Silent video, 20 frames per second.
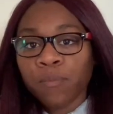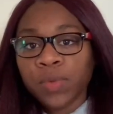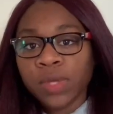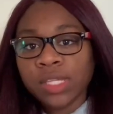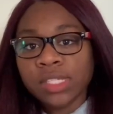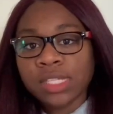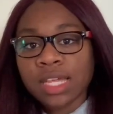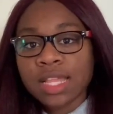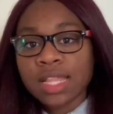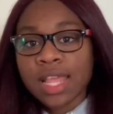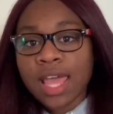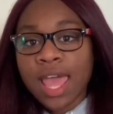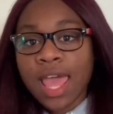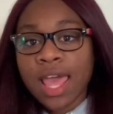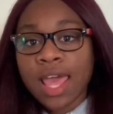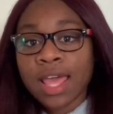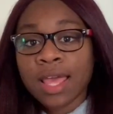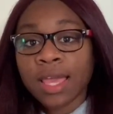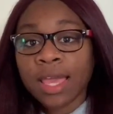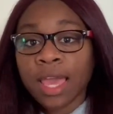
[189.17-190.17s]
He said
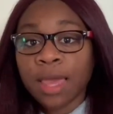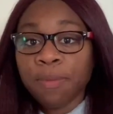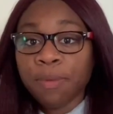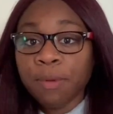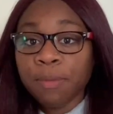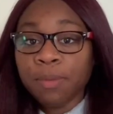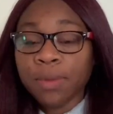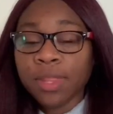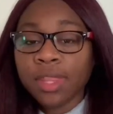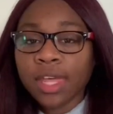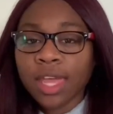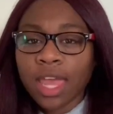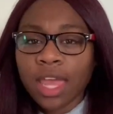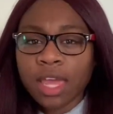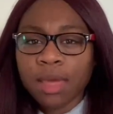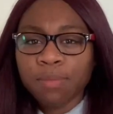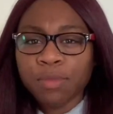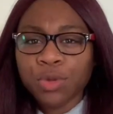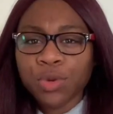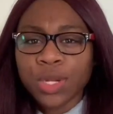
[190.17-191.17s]
that gay people in the
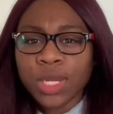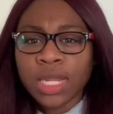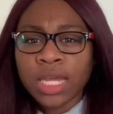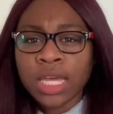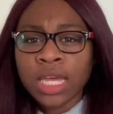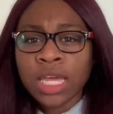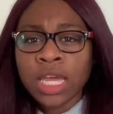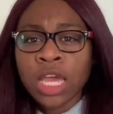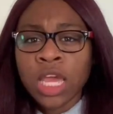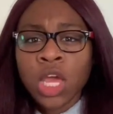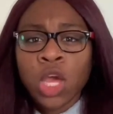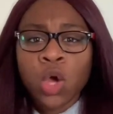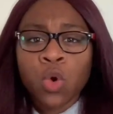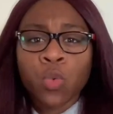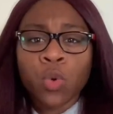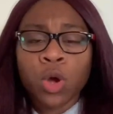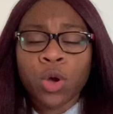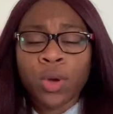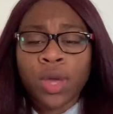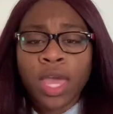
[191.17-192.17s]
gay community
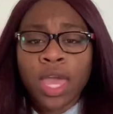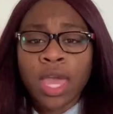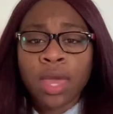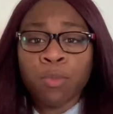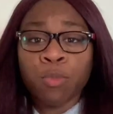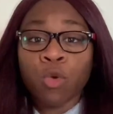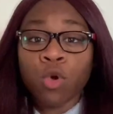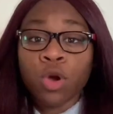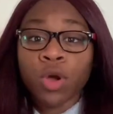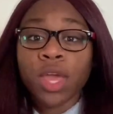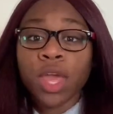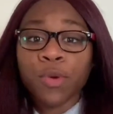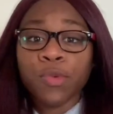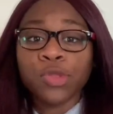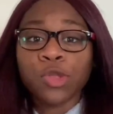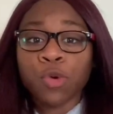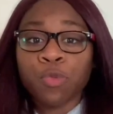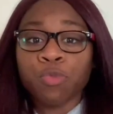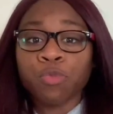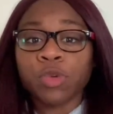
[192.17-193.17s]
were more okay
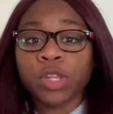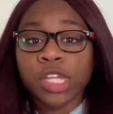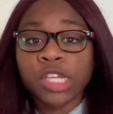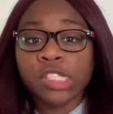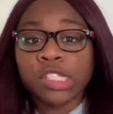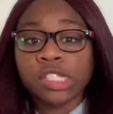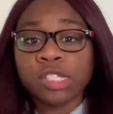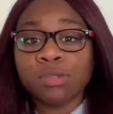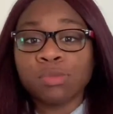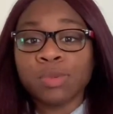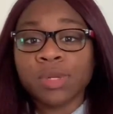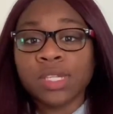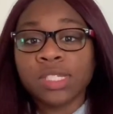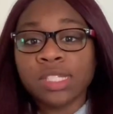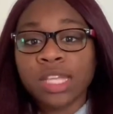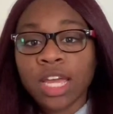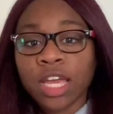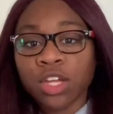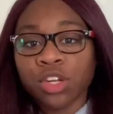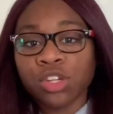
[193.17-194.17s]
with open relationships because
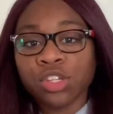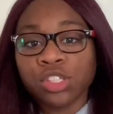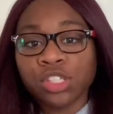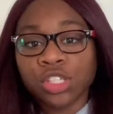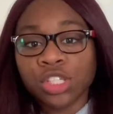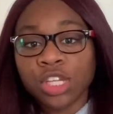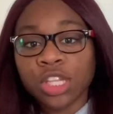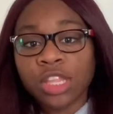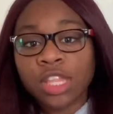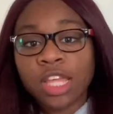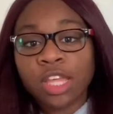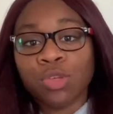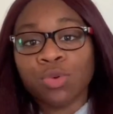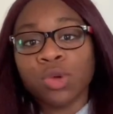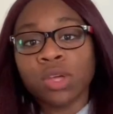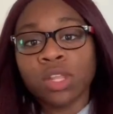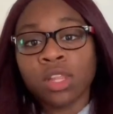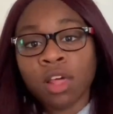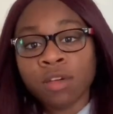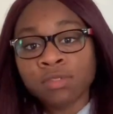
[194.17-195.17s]
they understood that you
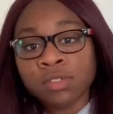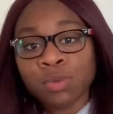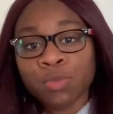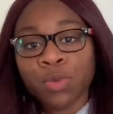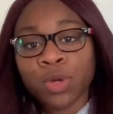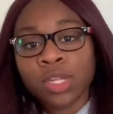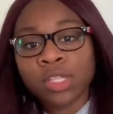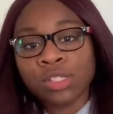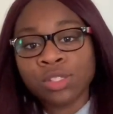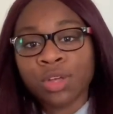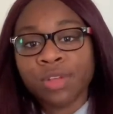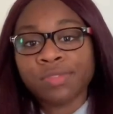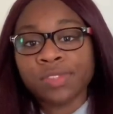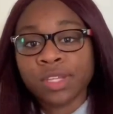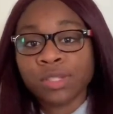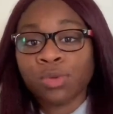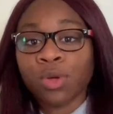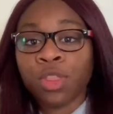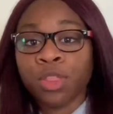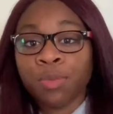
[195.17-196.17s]
could love someone and still have
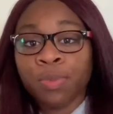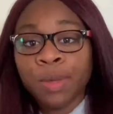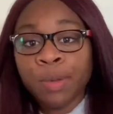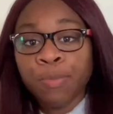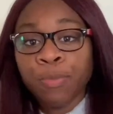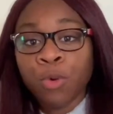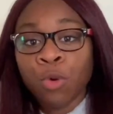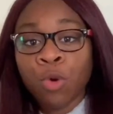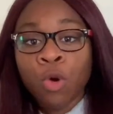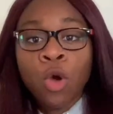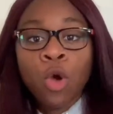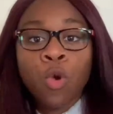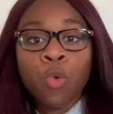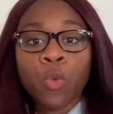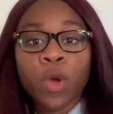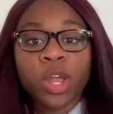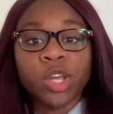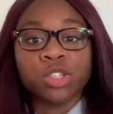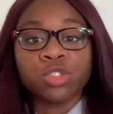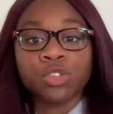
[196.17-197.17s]
sex with other people,
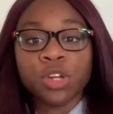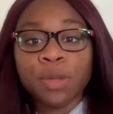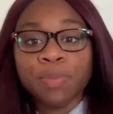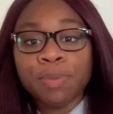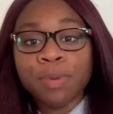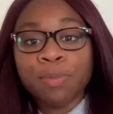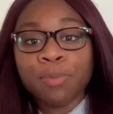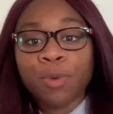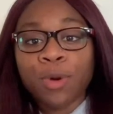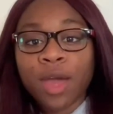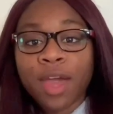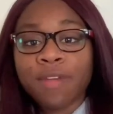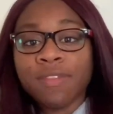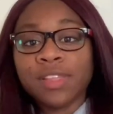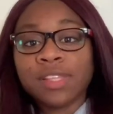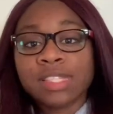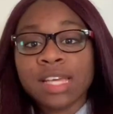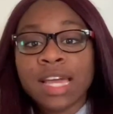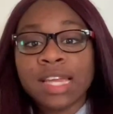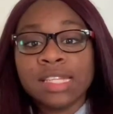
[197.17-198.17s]
whereas straight people had
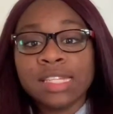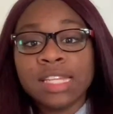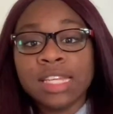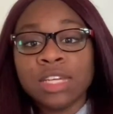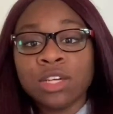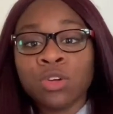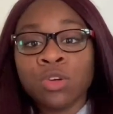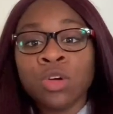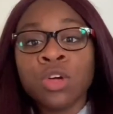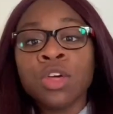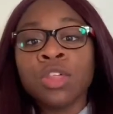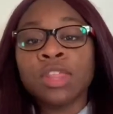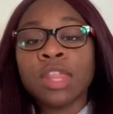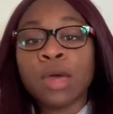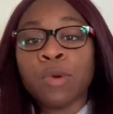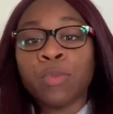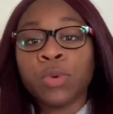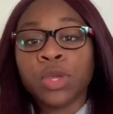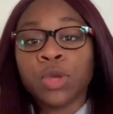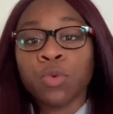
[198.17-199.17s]
this ideal
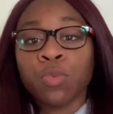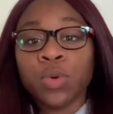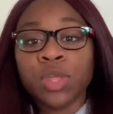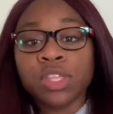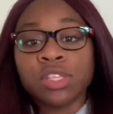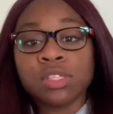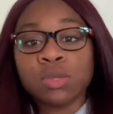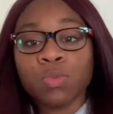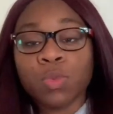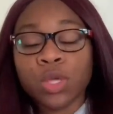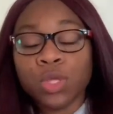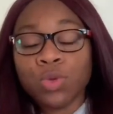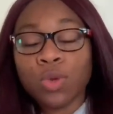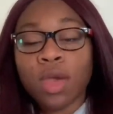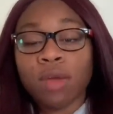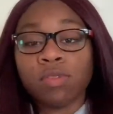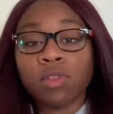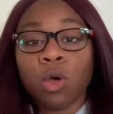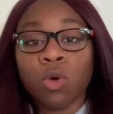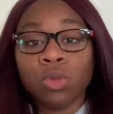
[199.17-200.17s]
that when you're with someone, you
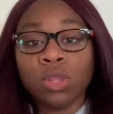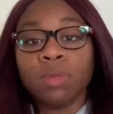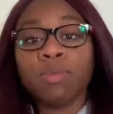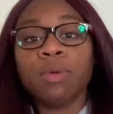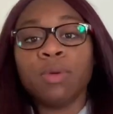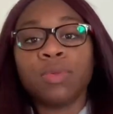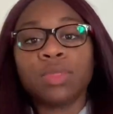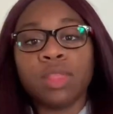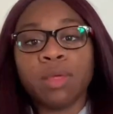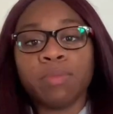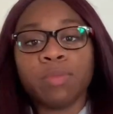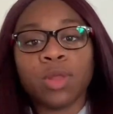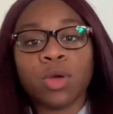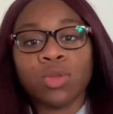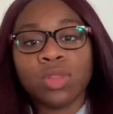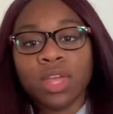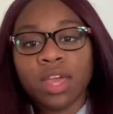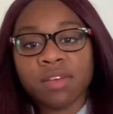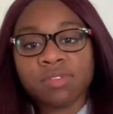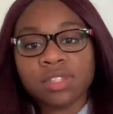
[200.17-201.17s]
have to only be with them and
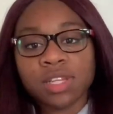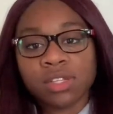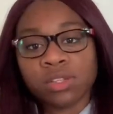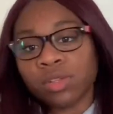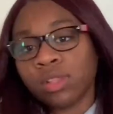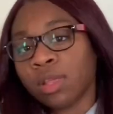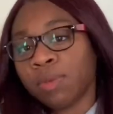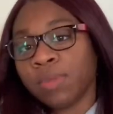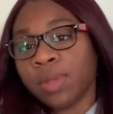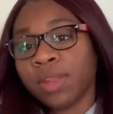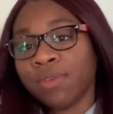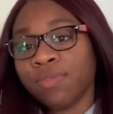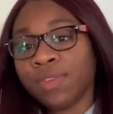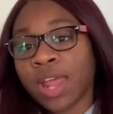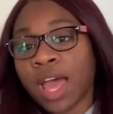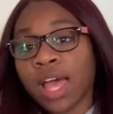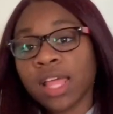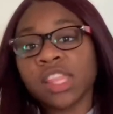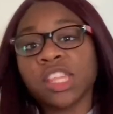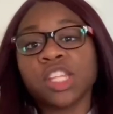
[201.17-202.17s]
only have sex with them, and if
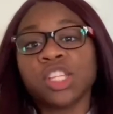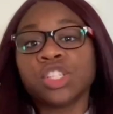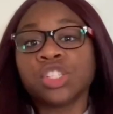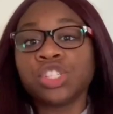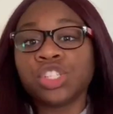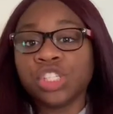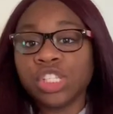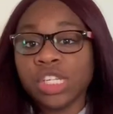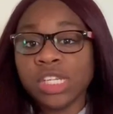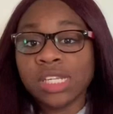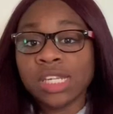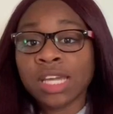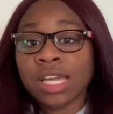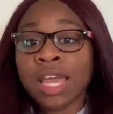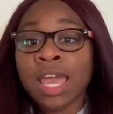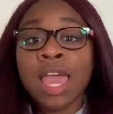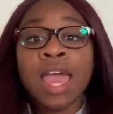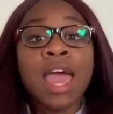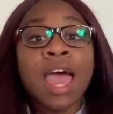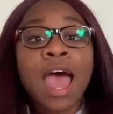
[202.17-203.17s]
not, then it's
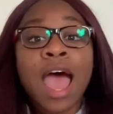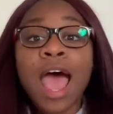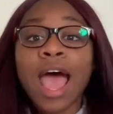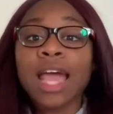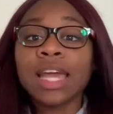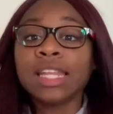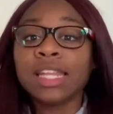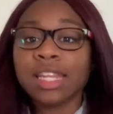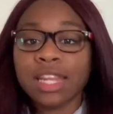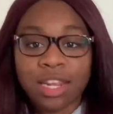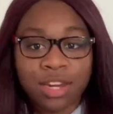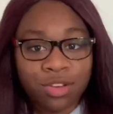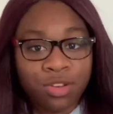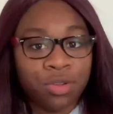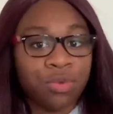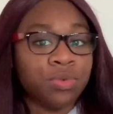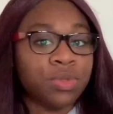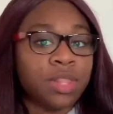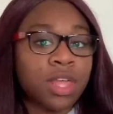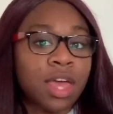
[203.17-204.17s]
cheating. I did not
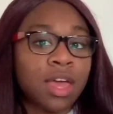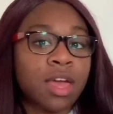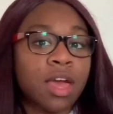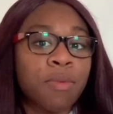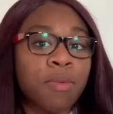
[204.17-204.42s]
agree with that.